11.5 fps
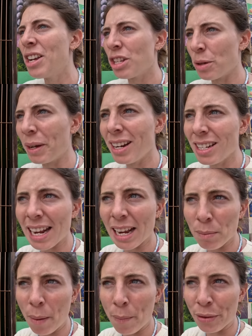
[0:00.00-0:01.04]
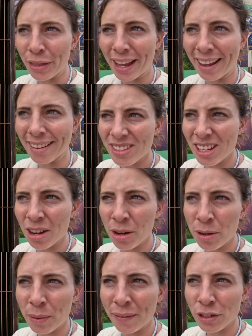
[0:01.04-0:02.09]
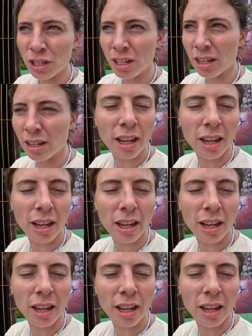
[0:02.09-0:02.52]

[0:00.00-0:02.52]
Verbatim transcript: So we're gonna take him up on that. So we've just